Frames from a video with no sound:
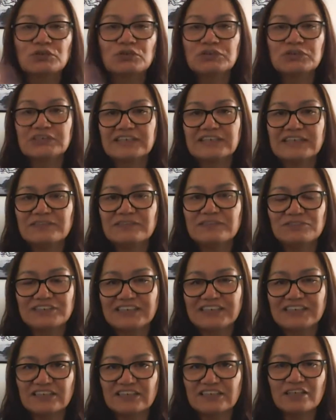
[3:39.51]
everything
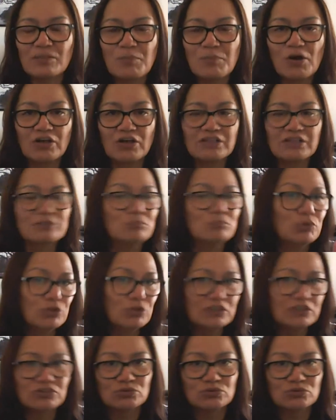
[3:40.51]
in the pot and boil it
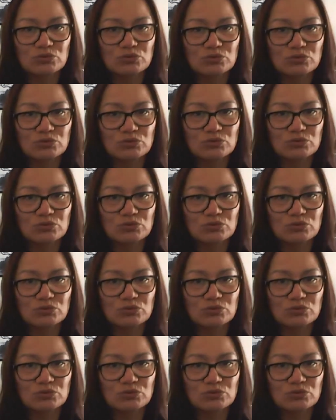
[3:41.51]
all together.